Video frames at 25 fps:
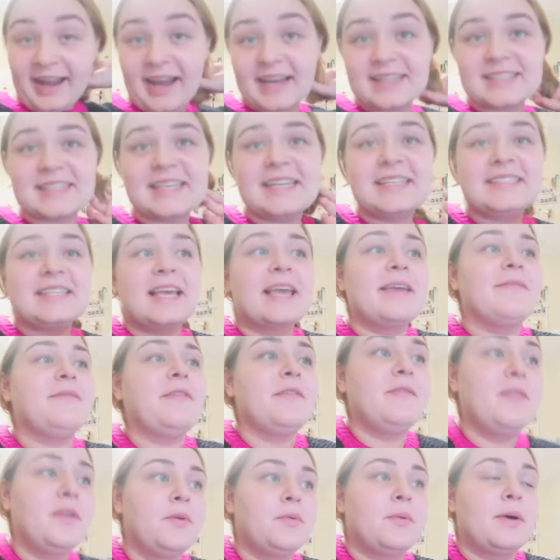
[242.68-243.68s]
guys, it's
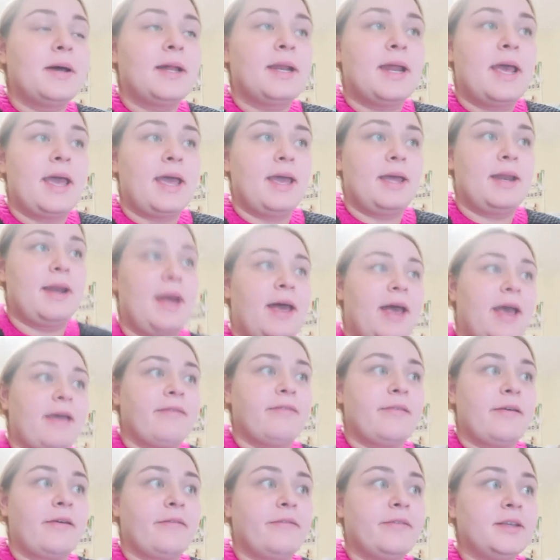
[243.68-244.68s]
8.51 and I've
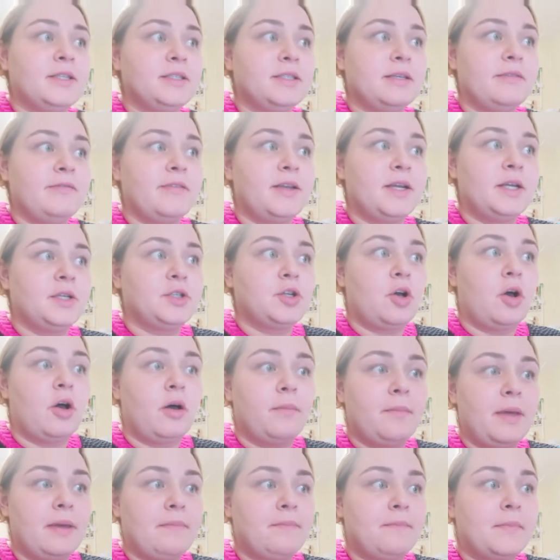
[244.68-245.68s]
officially finished all
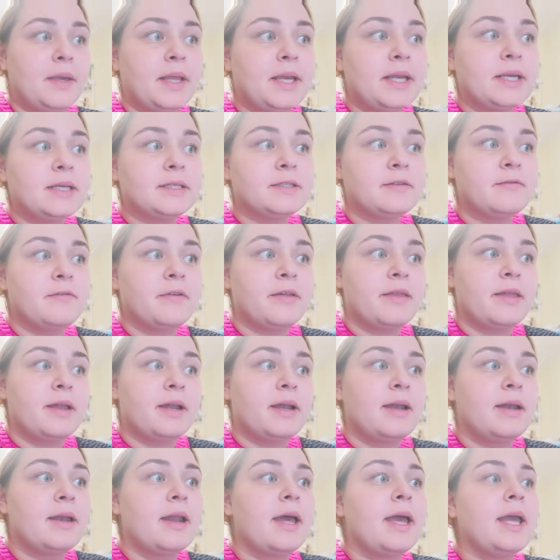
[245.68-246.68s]
my meetings for the
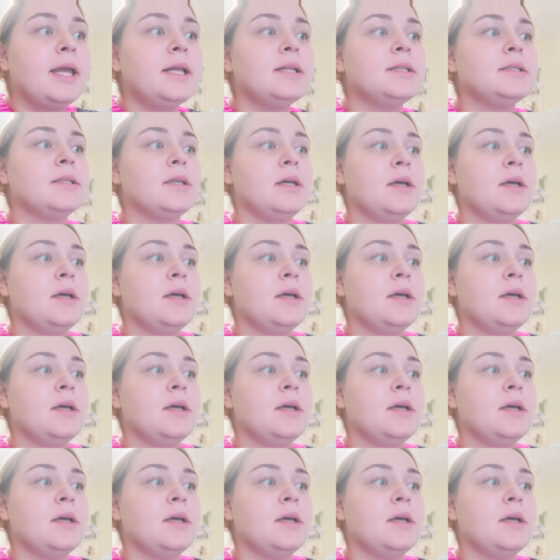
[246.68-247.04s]
night.